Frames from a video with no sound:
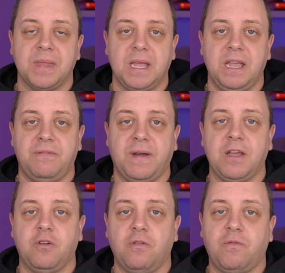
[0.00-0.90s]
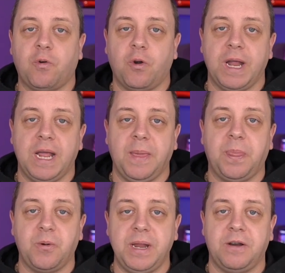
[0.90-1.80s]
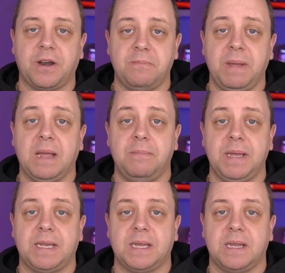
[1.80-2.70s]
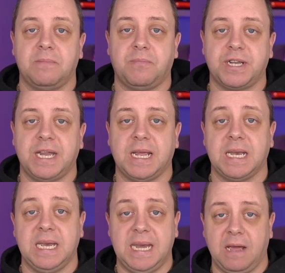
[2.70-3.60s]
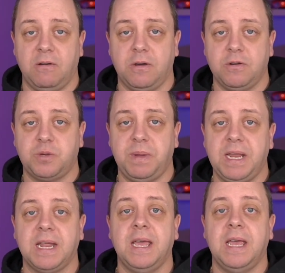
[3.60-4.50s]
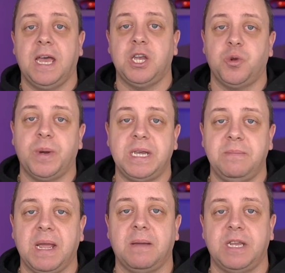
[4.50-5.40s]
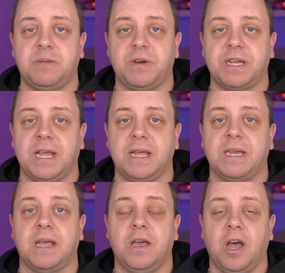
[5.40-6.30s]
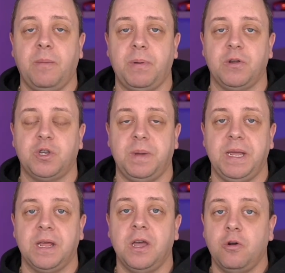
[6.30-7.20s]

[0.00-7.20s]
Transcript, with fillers: if I go for a 300 megabits per second download speed and 20 megabits per second upload speed,